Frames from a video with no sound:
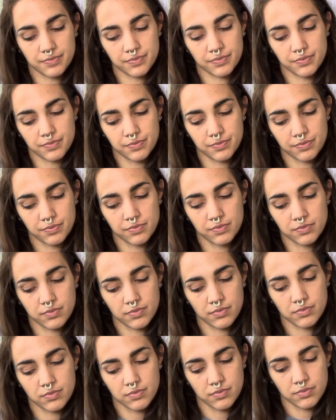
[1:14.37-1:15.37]

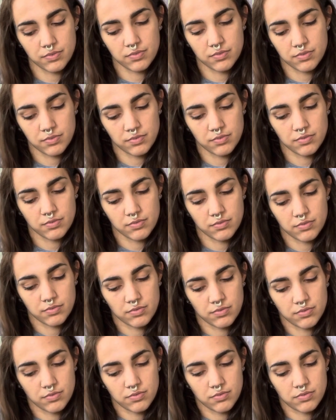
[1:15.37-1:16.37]

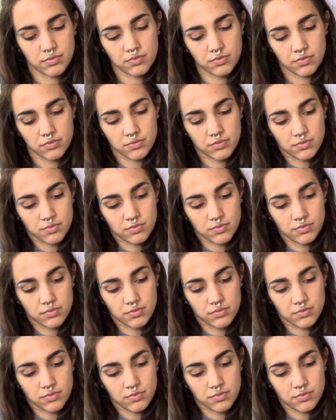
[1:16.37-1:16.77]
No one is speaking in this clip.